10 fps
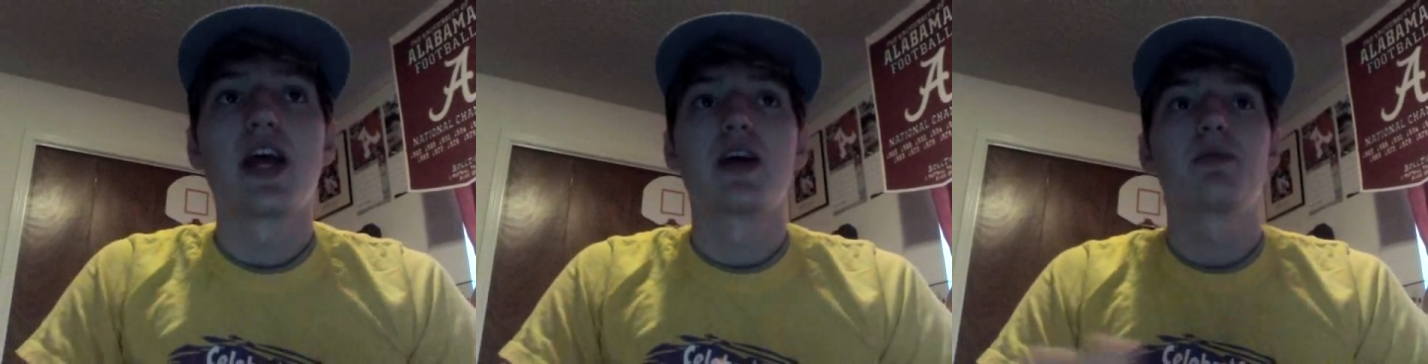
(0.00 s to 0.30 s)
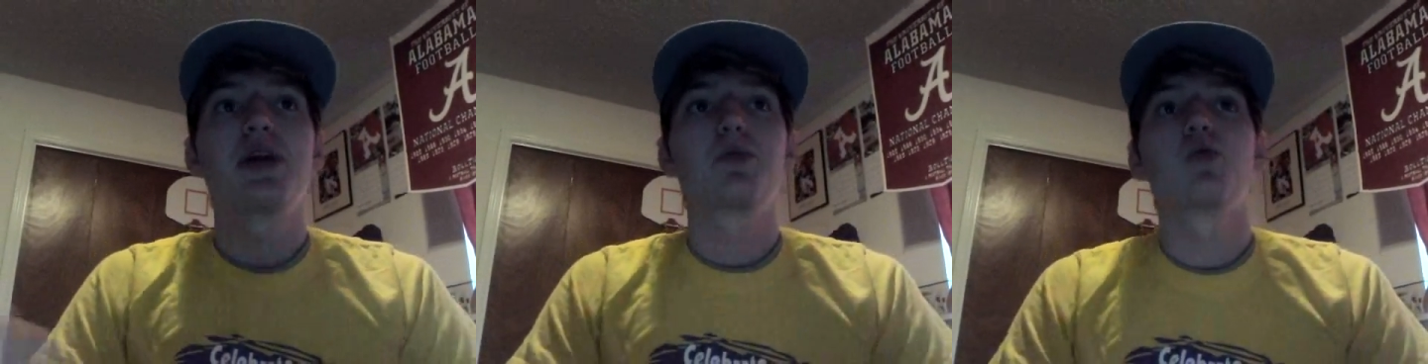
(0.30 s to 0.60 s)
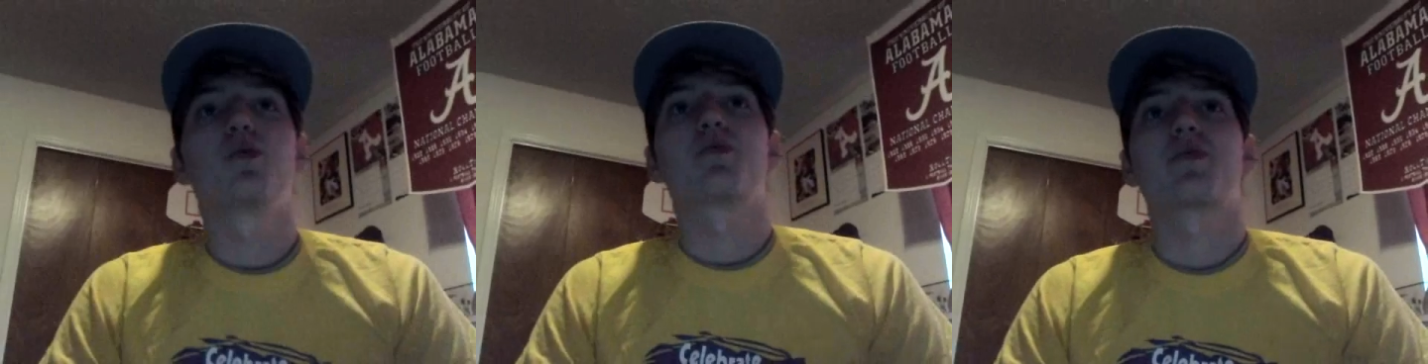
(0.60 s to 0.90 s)
And
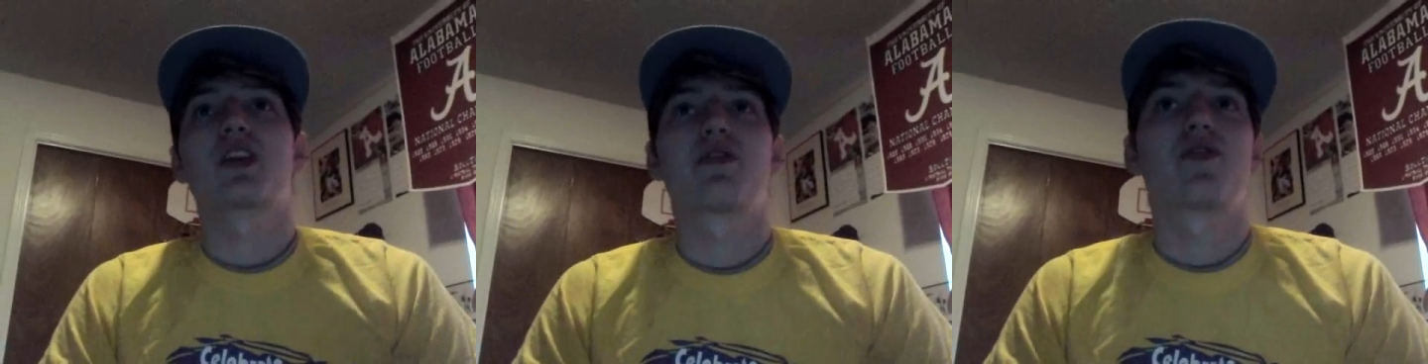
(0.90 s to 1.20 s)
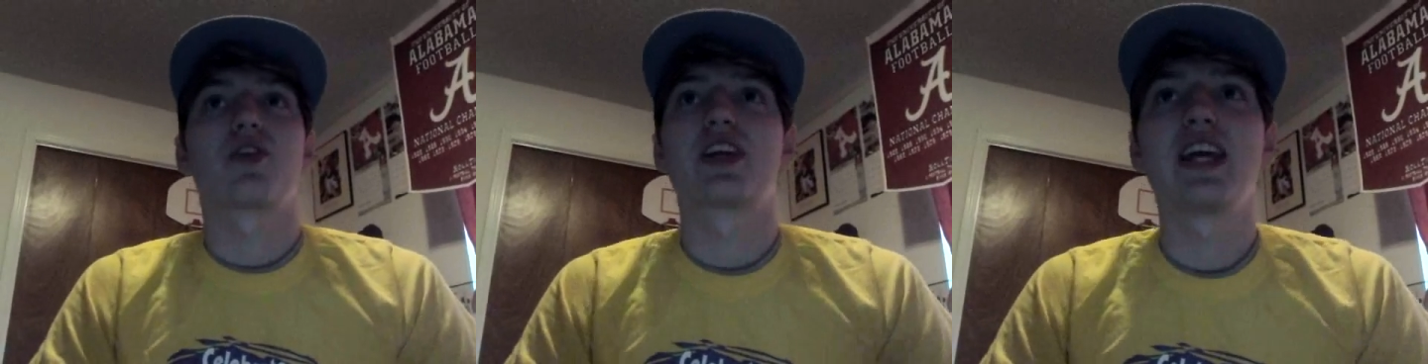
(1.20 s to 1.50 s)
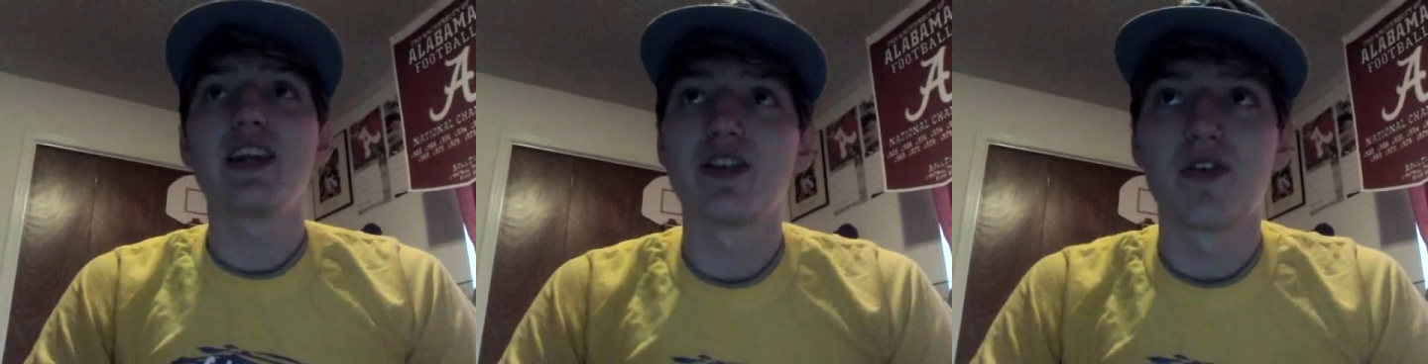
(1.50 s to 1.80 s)
people
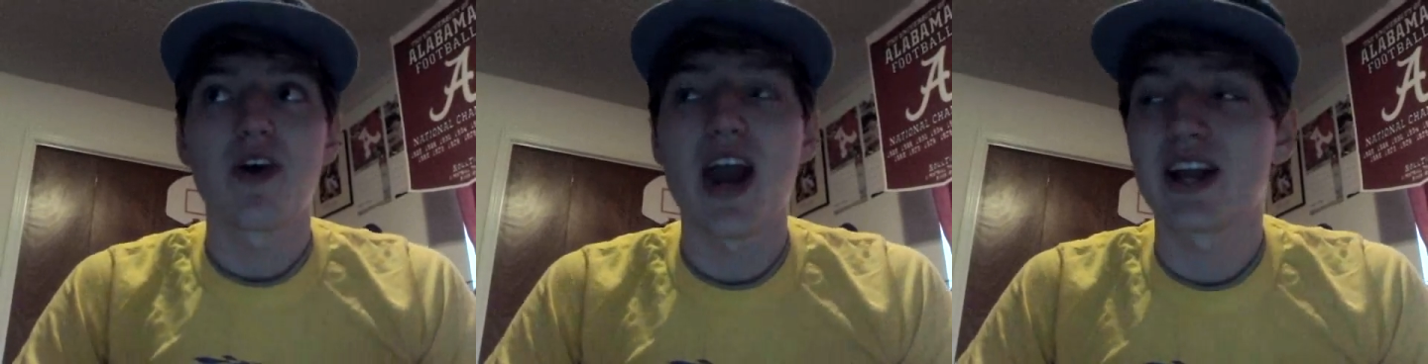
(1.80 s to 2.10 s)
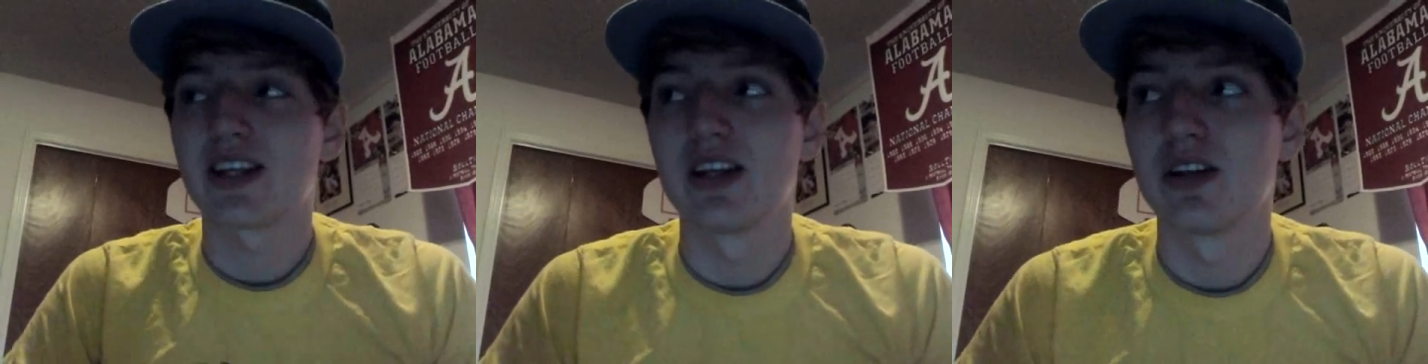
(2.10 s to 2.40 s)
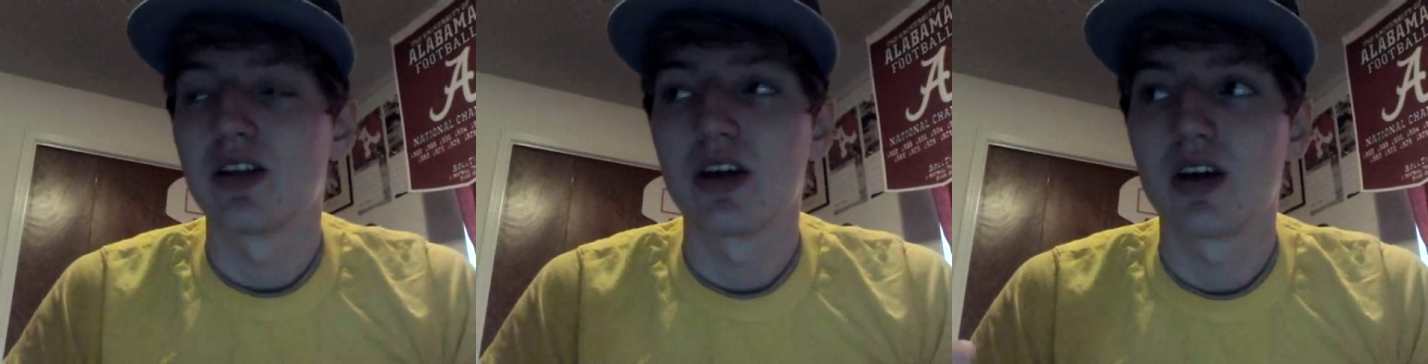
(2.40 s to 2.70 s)
forget the fact
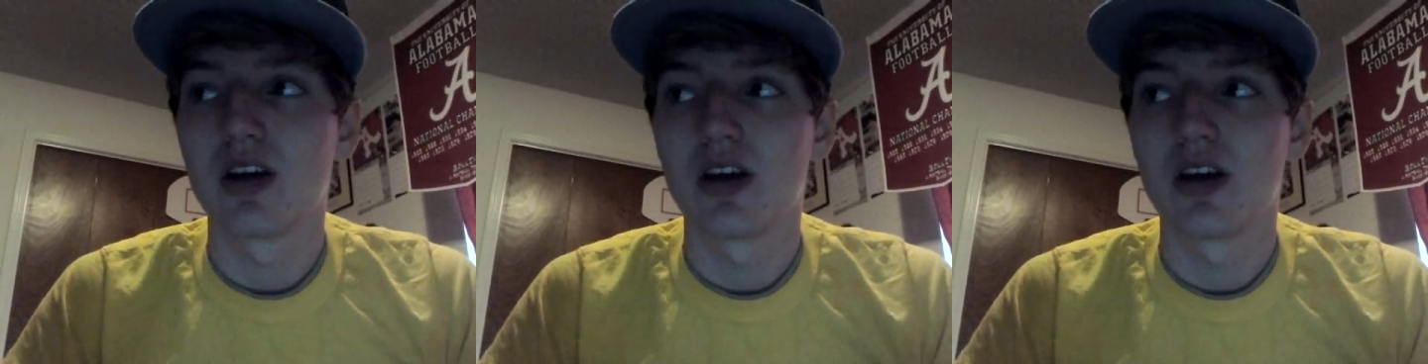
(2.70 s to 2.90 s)
and